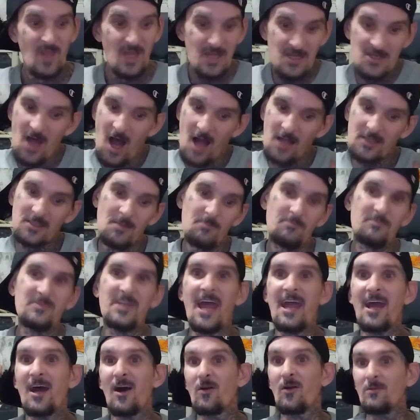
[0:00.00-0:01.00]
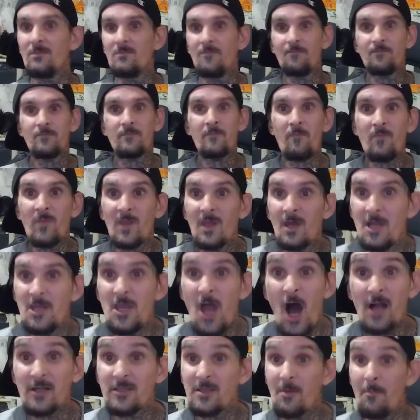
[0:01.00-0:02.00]
Knocked him down,
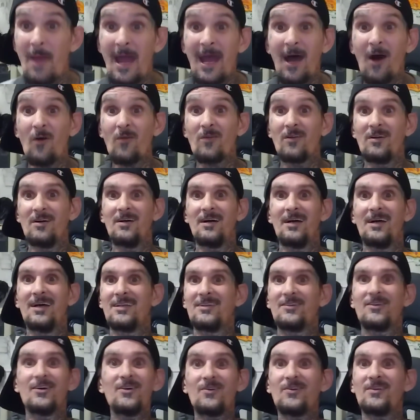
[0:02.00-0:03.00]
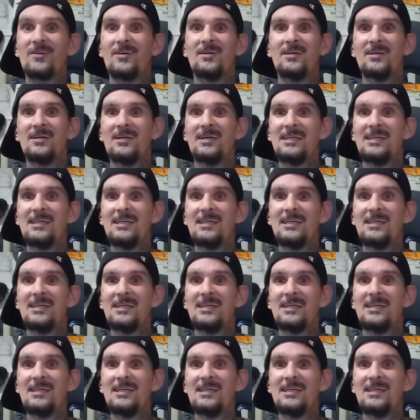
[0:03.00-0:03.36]
knocked him out, and dude,